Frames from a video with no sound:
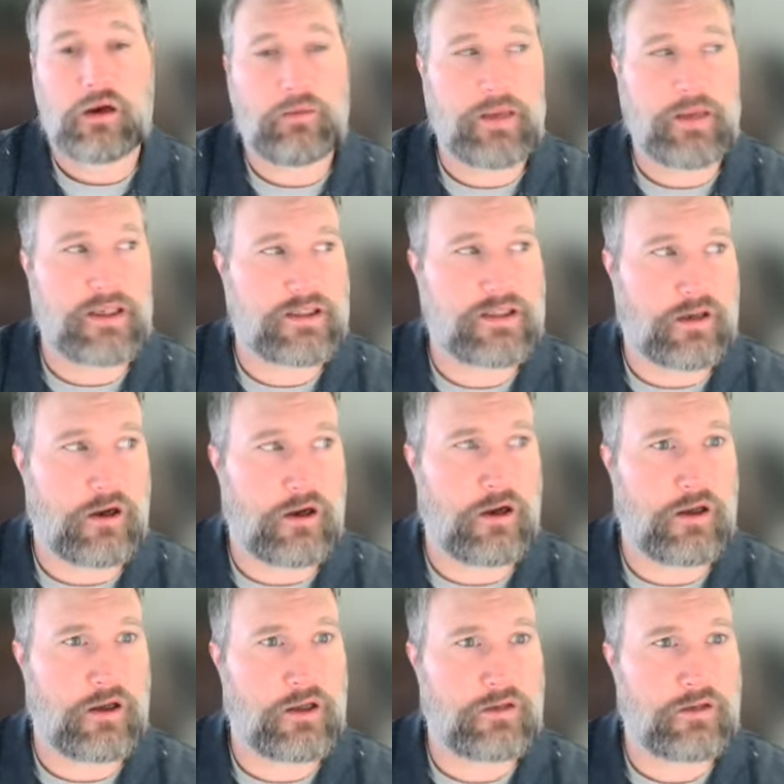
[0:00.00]
based
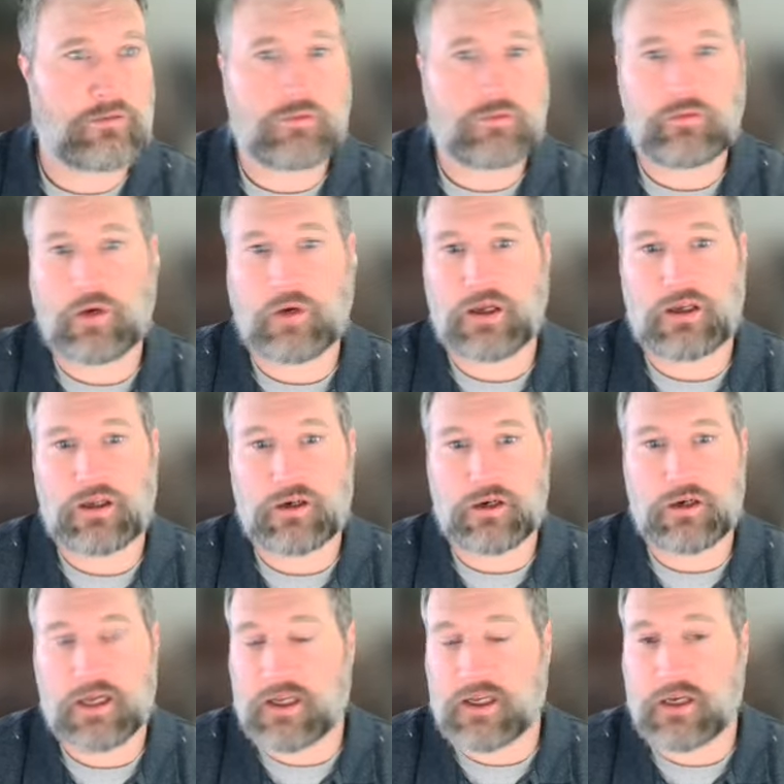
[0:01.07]
on what
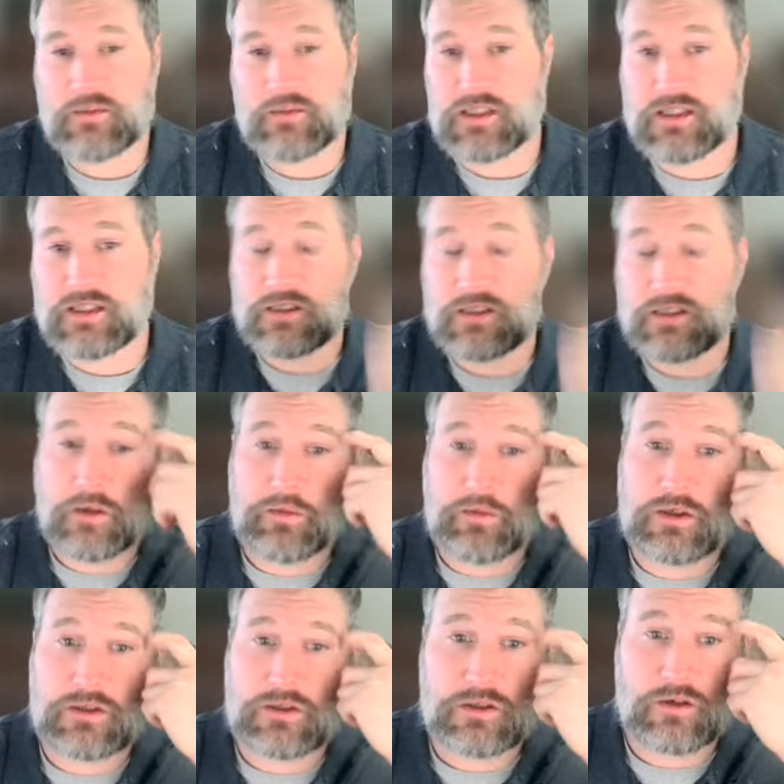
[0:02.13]
your income says in
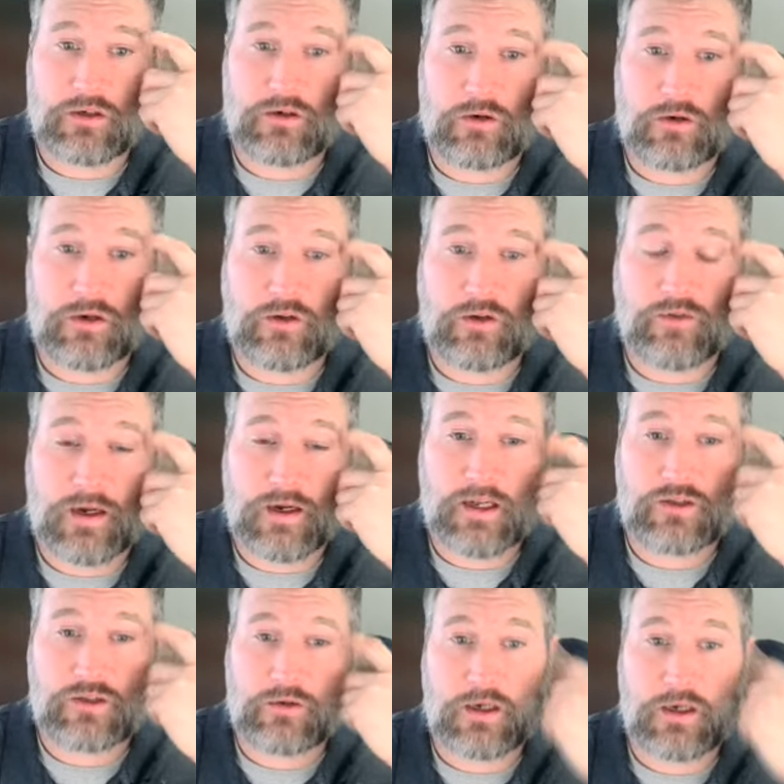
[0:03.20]
QuickBooks or your
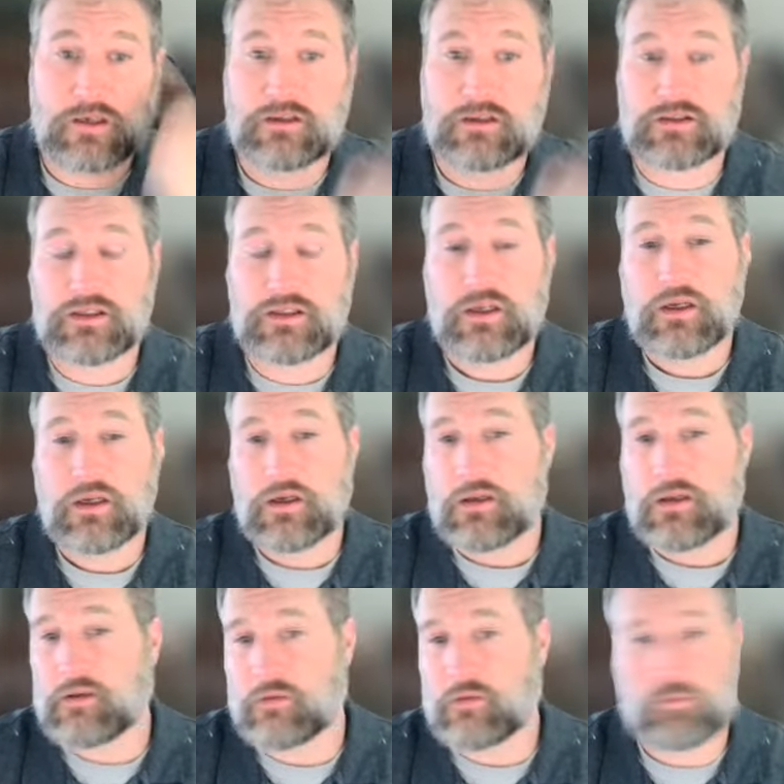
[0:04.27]
financial records.
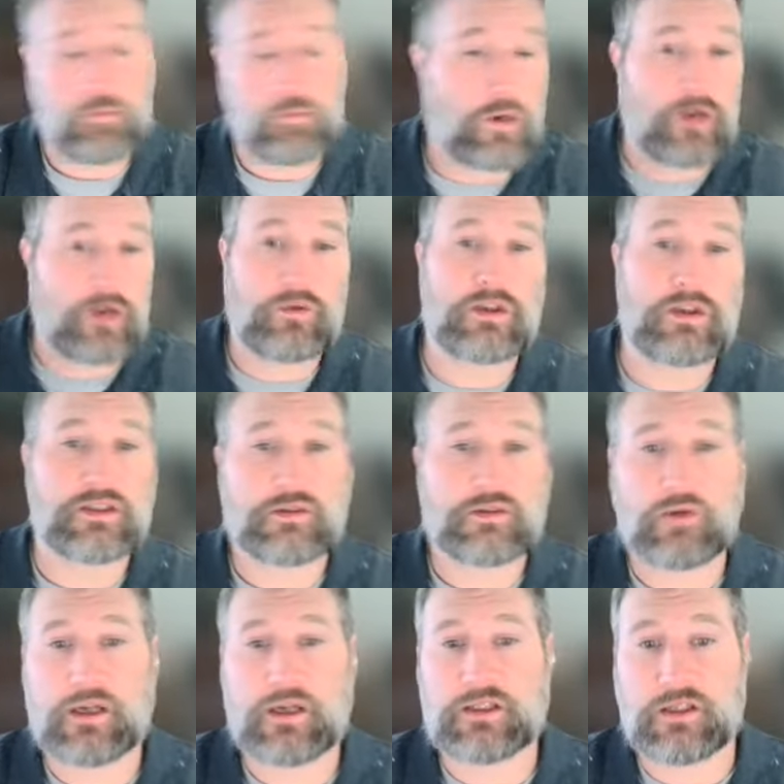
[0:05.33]
It's one of the reasons
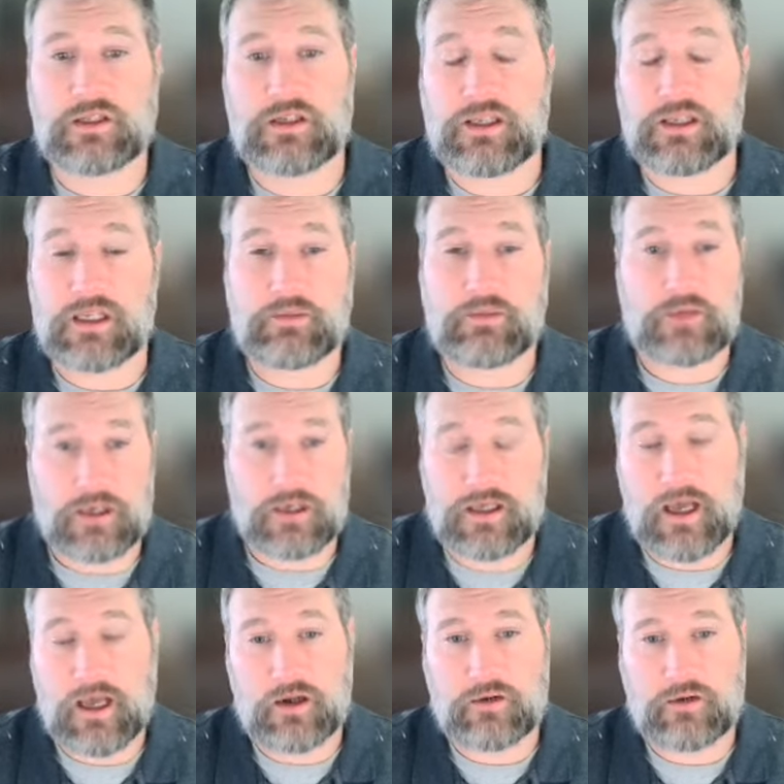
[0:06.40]
why it's good to keep good
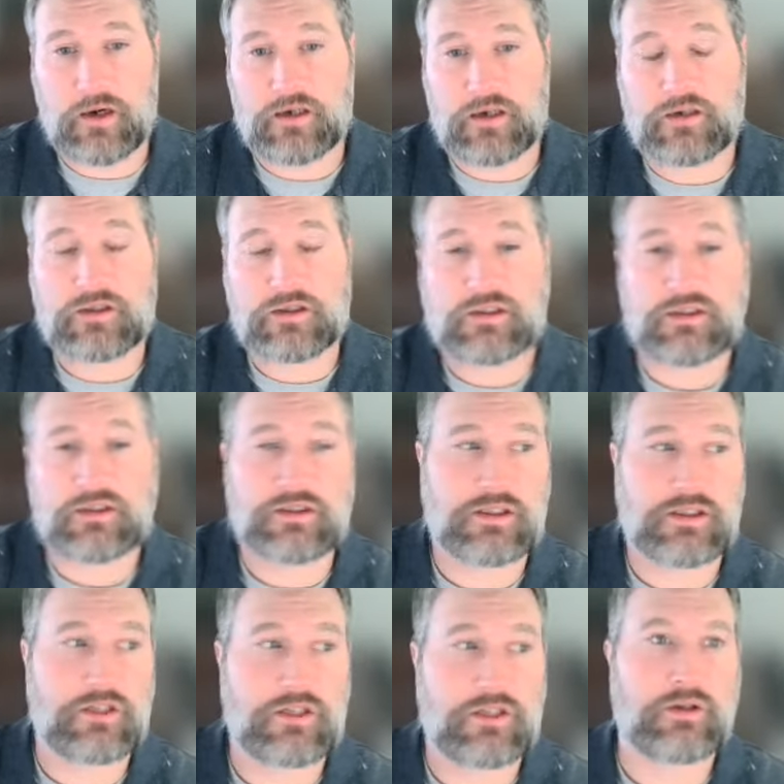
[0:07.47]
accounting records, because
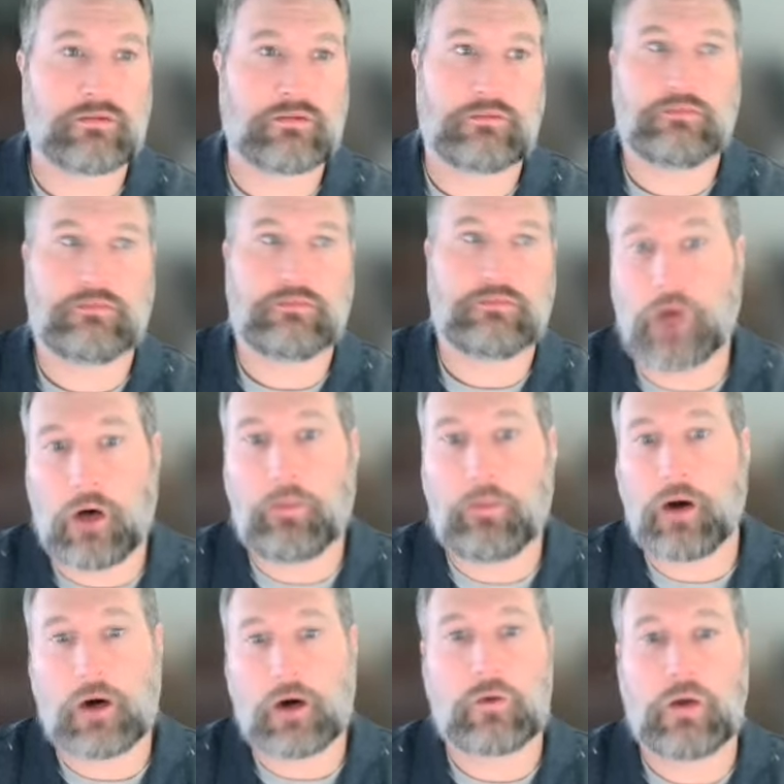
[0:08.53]
then you can
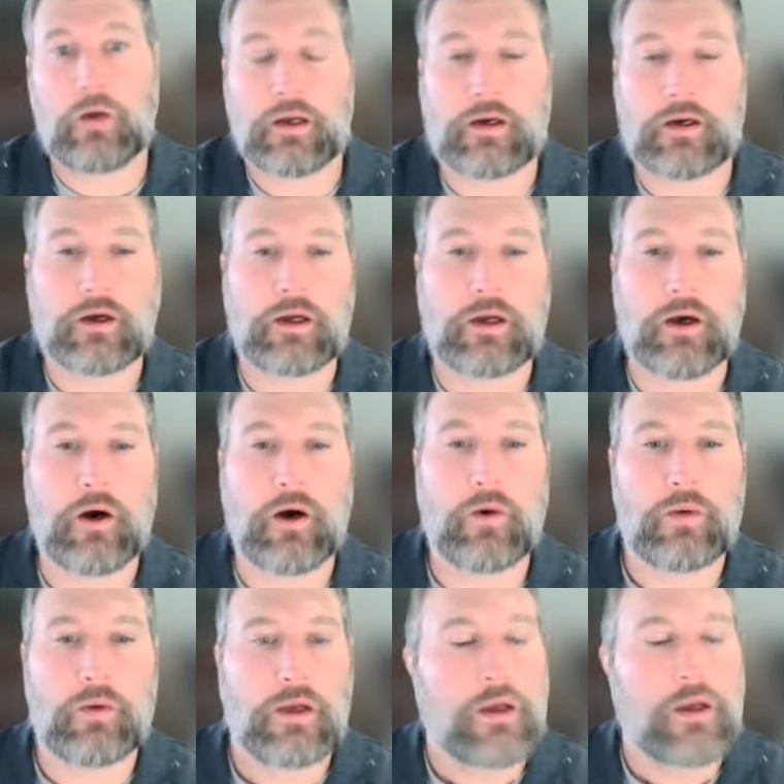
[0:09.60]
ballpark what you're gonna owe.